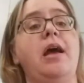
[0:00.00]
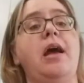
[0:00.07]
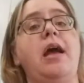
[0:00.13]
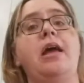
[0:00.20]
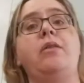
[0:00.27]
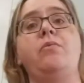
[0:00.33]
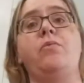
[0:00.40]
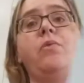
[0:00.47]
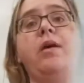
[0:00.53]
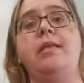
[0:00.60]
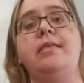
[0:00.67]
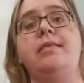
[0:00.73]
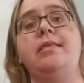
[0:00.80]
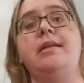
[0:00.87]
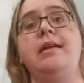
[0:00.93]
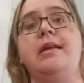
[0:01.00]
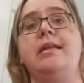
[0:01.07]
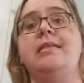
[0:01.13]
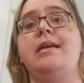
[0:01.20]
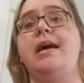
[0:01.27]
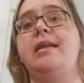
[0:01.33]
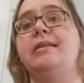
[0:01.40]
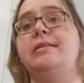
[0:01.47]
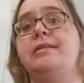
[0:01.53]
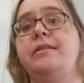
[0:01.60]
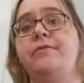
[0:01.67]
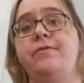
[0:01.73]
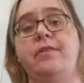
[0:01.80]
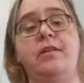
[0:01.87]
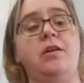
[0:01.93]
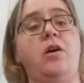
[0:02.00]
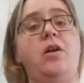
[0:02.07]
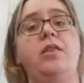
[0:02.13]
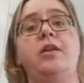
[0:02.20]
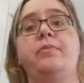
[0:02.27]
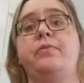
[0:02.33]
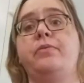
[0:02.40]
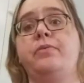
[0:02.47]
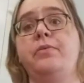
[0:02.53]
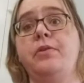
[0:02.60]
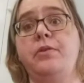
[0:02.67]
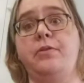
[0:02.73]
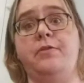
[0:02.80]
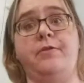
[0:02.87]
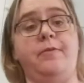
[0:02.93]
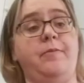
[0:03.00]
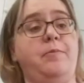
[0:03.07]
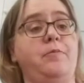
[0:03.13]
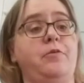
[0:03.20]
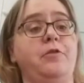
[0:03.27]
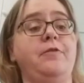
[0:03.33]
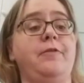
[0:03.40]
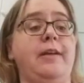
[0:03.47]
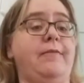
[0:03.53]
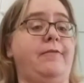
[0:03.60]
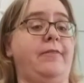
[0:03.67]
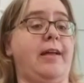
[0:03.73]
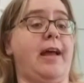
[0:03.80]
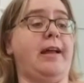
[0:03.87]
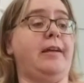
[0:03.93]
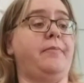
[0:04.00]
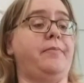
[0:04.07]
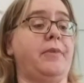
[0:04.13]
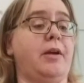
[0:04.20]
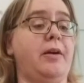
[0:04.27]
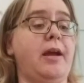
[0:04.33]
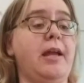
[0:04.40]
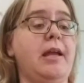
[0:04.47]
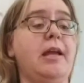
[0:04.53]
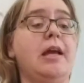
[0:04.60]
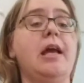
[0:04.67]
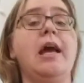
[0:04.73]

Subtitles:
and one thing that is different on the Peruvian flag, all right?